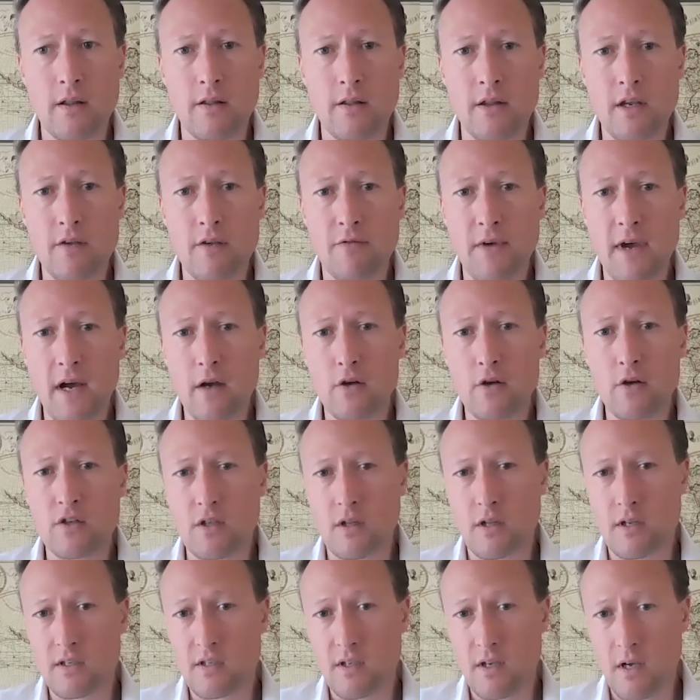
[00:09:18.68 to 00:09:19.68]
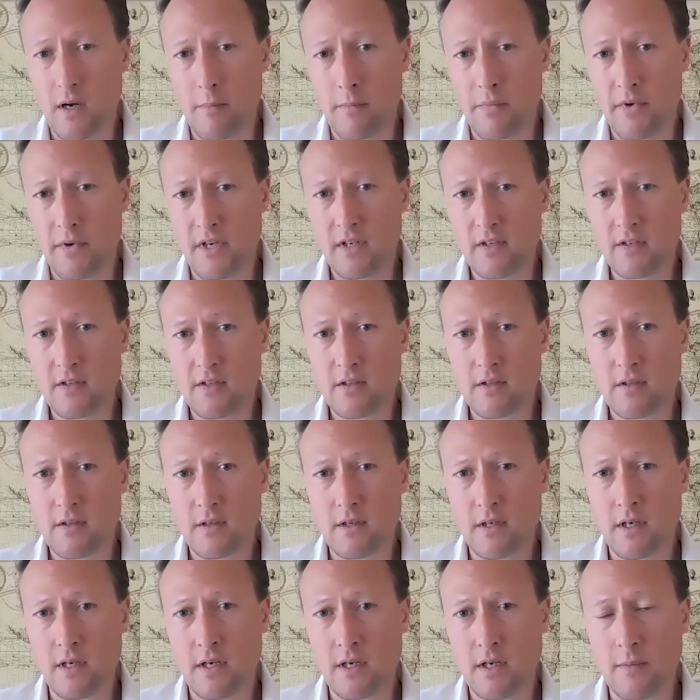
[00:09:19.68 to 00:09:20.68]
the values of these companies
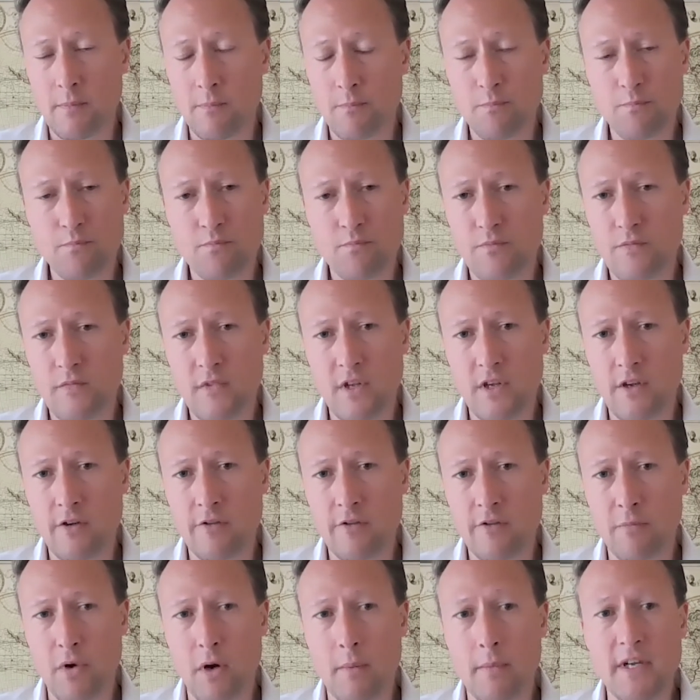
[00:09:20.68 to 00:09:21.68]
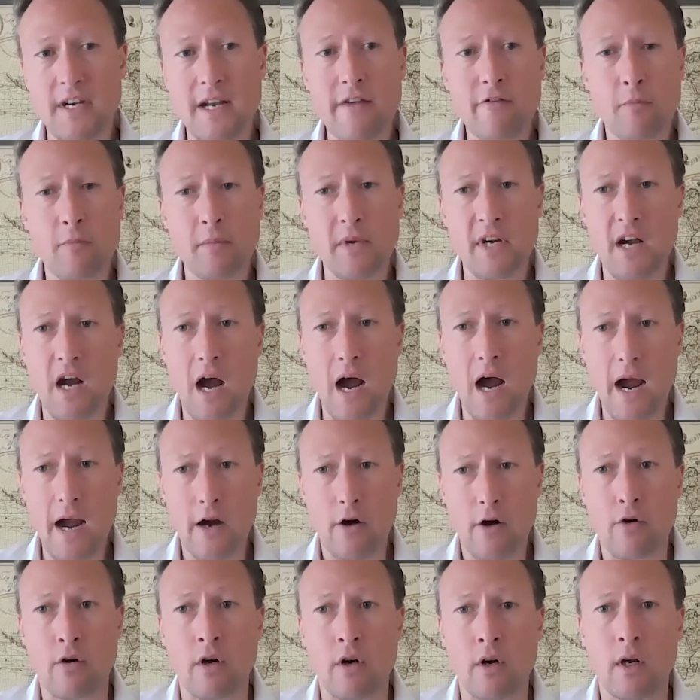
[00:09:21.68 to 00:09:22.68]
um, have probably never been
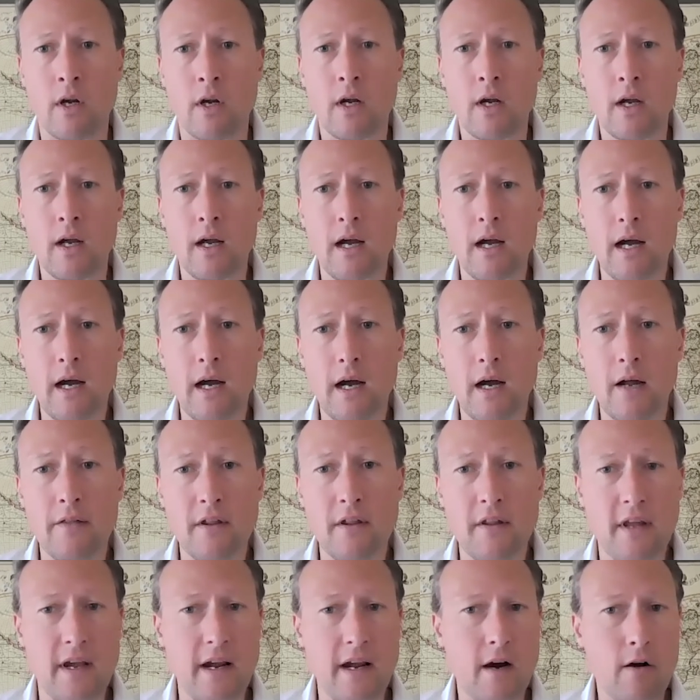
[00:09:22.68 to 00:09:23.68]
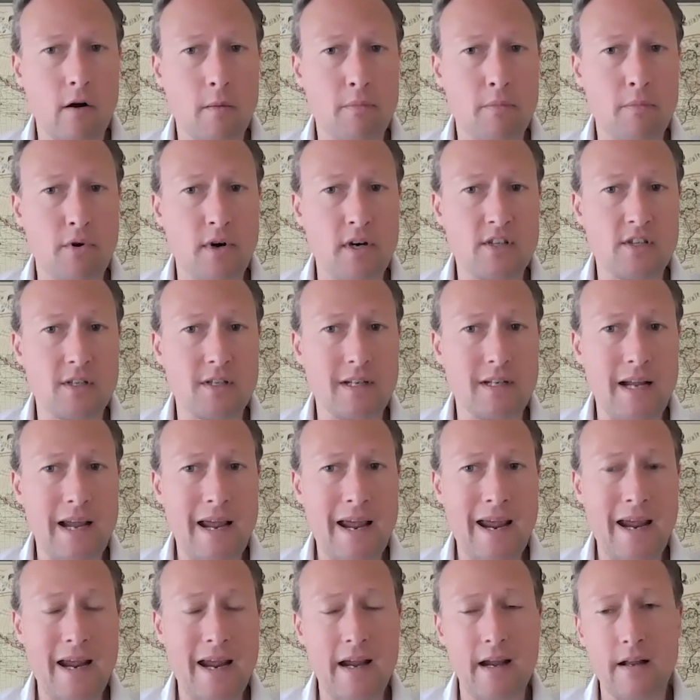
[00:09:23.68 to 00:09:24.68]
higher uh, than they are at present,
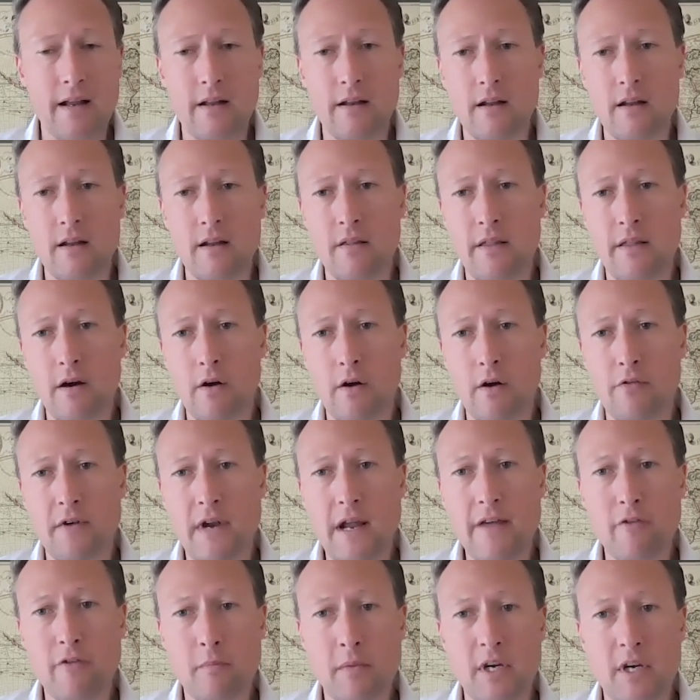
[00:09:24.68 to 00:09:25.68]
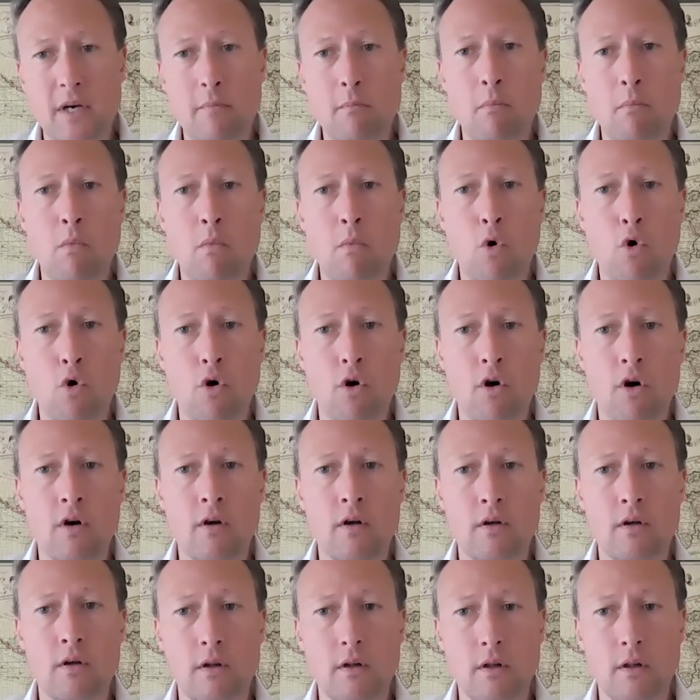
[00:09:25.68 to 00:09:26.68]
and there have never been more
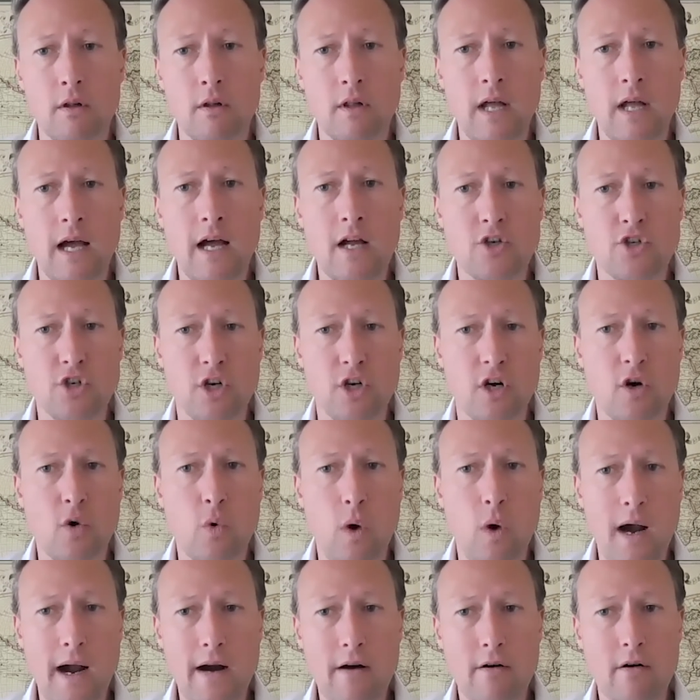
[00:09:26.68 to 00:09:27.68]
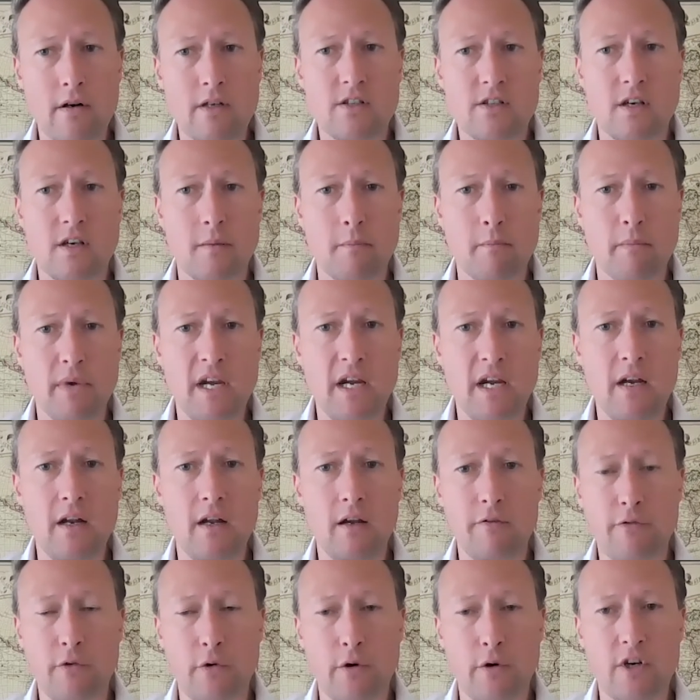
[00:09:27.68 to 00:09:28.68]
large acquirers
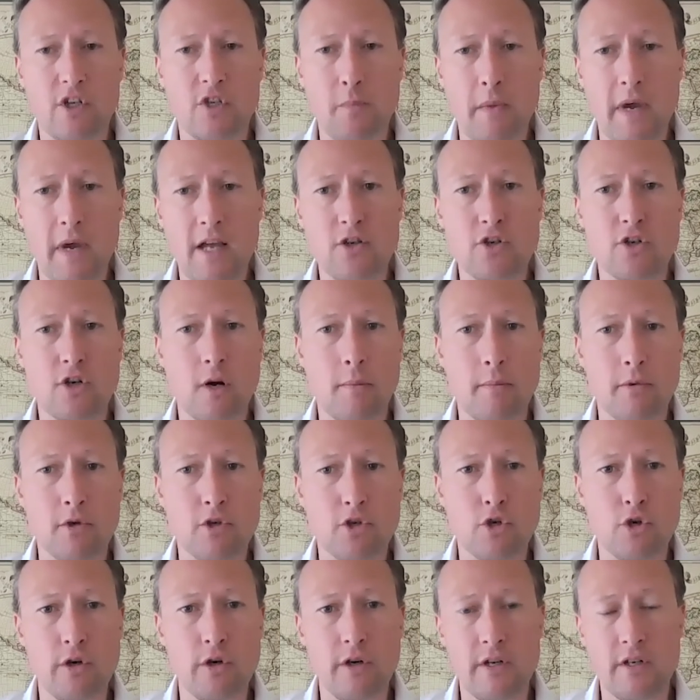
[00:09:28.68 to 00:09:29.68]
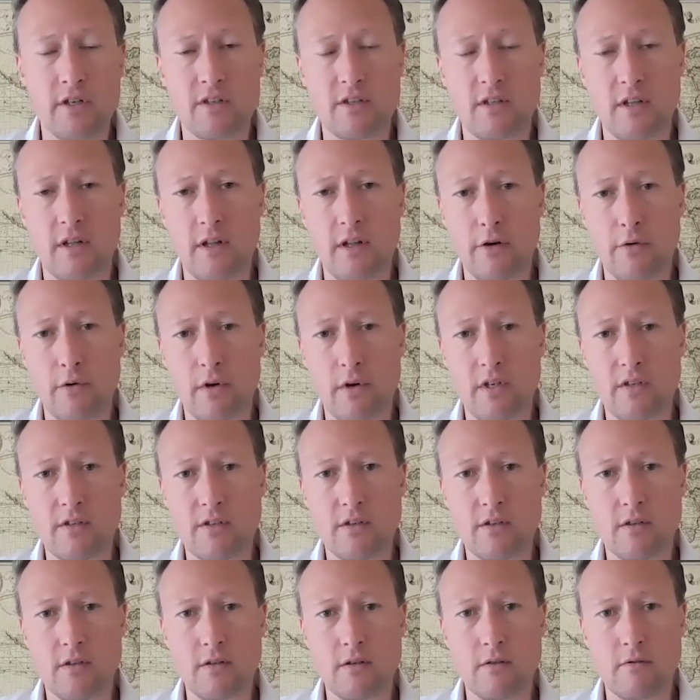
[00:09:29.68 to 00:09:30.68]
competing for expansion opportunities than there
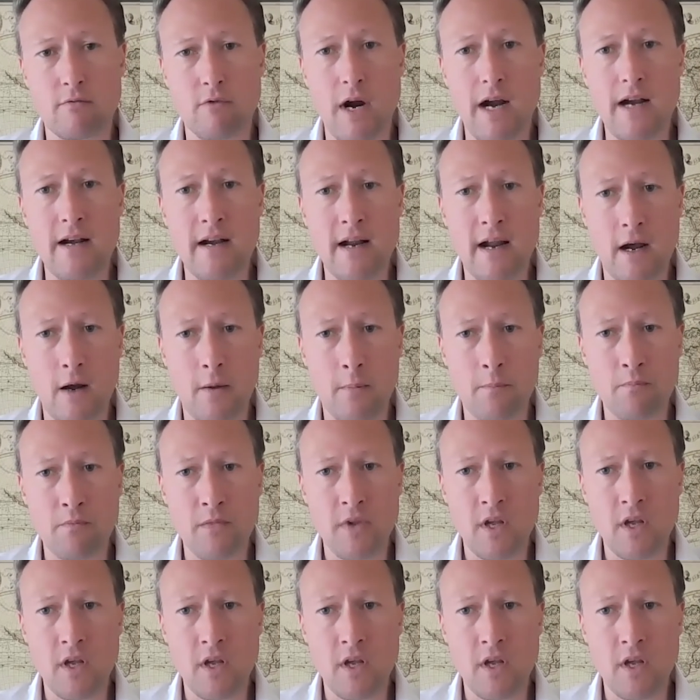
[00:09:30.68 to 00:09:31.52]
is right now.